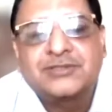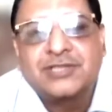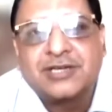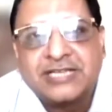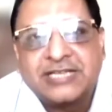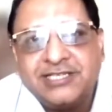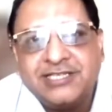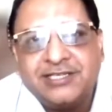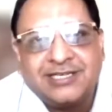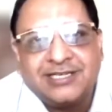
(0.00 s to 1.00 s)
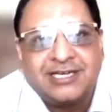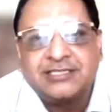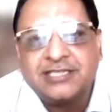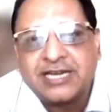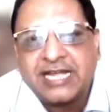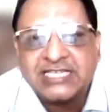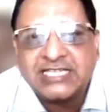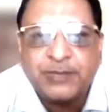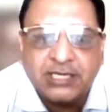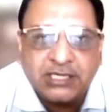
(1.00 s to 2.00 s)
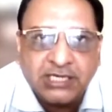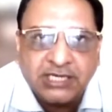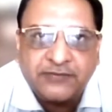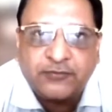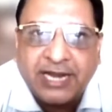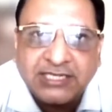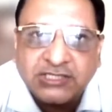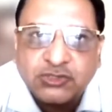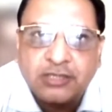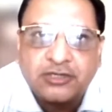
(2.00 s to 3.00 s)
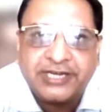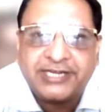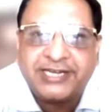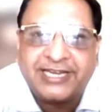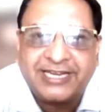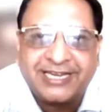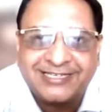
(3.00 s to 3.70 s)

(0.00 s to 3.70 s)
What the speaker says: Sir, actually, there has been a need for hands-on training,